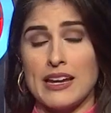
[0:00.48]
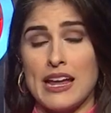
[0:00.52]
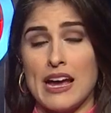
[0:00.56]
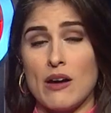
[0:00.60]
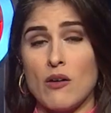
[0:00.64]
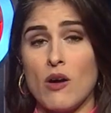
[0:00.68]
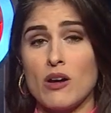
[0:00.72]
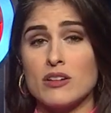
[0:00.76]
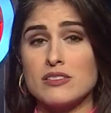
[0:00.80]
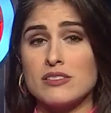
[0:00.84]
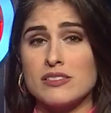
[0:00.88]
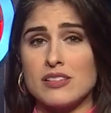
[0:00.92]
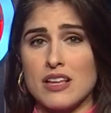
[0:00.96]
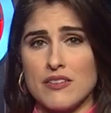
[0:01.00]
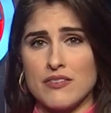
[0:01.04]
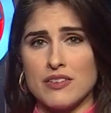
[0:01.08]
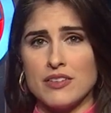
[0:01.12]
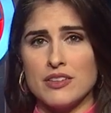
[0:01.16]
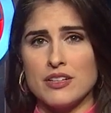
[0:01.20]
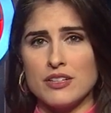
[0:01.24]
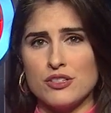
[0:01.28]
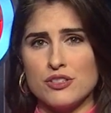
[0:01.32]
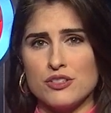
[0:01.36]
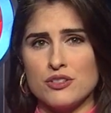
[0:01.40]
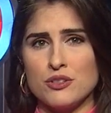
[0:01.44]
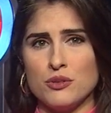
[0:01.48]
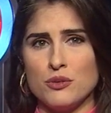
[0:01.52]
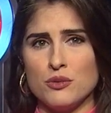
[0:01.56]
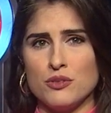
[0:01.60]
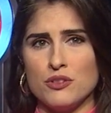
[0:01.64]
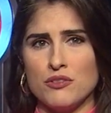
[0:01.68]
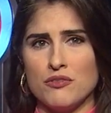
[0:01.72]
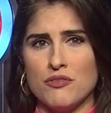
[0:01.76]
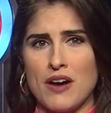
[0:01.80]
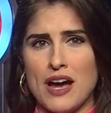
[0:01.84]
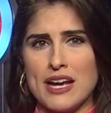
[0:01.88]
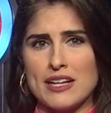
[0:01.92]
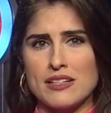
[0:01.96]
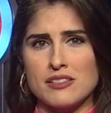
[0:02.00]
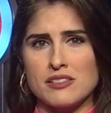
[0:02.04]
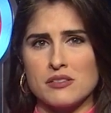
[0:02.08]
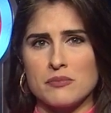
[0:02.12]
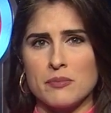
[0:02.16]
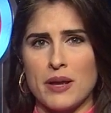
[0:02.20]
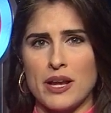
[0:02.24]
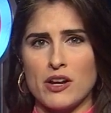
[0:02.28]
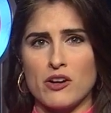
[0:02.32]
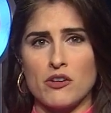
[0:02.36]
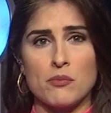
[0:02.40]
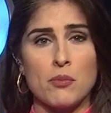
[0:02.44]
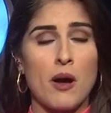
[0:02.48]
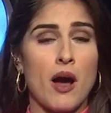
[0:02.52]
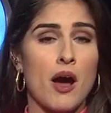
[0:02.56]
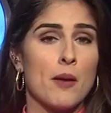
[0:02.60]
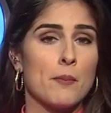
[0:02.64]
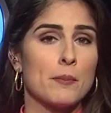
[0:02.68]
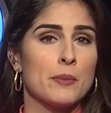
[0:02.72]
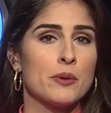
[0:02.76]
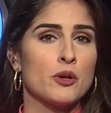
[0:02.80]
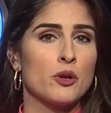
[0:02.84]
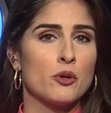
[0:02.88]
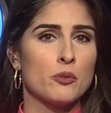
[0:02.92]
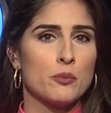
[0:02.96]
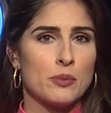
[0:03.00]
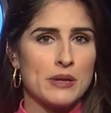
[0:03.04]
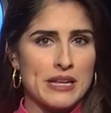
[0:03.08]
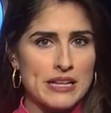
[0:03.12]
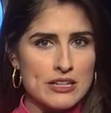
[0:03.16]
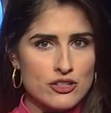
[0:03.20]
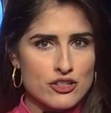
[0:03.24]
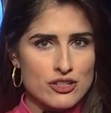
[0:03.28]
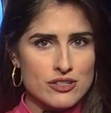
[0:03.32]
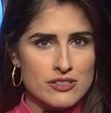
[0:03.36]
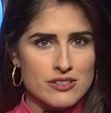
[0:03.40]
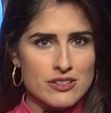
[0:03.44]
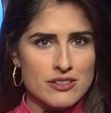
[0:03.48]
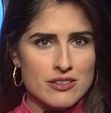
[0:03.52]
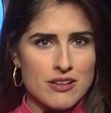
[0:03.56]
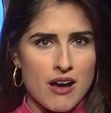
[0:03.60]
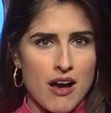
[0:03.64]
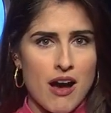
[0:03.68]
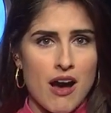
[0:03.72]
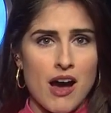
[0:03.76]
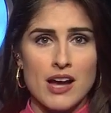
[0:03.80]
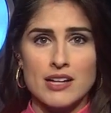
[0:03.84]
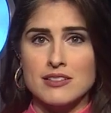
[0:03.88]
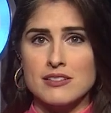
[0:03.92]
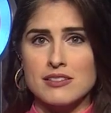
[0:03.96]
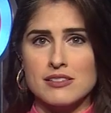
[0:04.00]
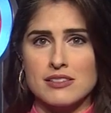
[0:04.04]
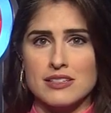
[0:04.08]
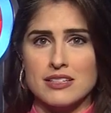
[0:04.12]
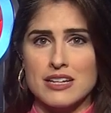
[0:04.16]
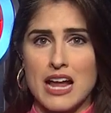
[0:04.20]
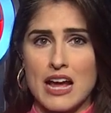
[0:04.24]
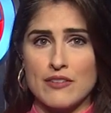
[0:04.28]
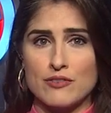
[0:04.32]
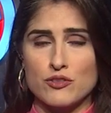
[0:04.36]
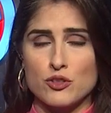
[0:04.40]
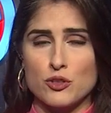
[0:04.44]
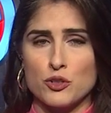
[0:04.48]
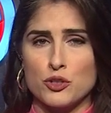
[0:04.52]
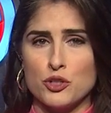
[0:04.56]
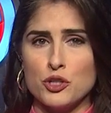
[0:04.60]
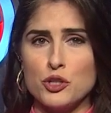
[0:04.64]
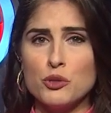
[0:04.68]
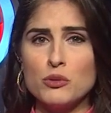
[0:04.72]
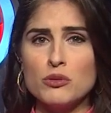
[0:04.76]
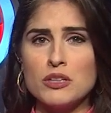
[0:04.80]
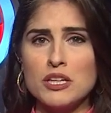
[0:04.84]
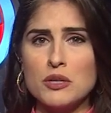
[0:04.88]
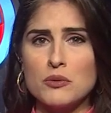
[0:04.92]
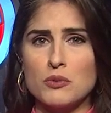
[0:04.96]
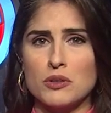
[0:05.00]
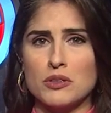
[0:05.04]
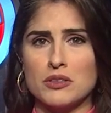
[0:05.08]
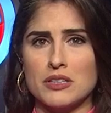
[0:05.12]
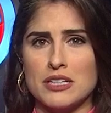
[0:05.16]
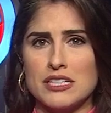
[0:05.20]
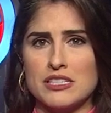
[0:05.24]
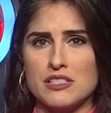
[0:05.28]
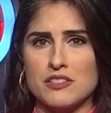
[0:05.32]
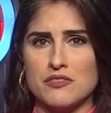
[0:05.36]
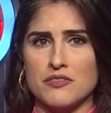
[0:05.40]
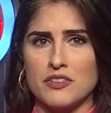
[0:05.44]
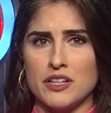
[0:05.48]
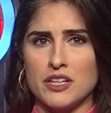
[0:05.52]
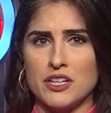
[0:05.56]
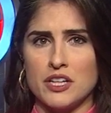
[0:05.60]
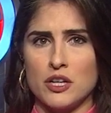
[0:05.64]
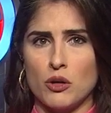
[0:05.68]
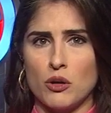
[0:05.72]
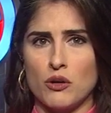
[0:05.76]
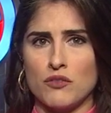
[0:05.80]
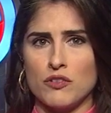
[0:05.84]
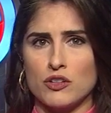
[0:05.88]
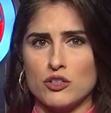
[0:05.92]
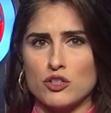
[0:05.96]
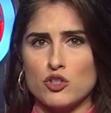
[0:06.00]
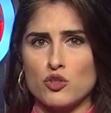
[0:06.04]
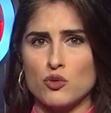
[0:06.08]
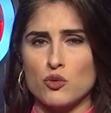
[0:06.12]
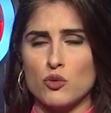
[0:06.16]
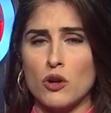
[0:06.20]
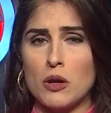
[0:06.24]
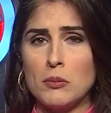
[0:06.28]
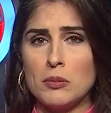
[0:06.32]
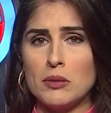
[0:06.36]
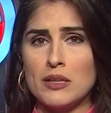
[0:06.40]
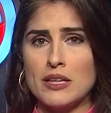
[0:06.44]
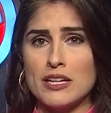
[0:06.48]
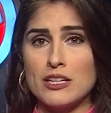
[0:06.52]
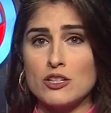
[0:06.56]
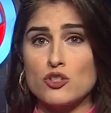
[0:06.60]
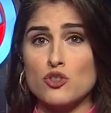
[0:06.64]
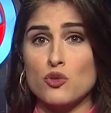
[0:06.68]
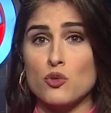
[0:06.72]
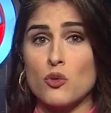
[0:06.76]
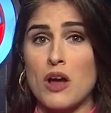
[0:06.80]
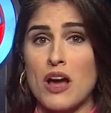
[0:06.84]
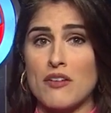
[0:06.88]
And now on 7 this noon, the Vice Mayor Pompano Beach is in the hot seat after newly released video of a troubling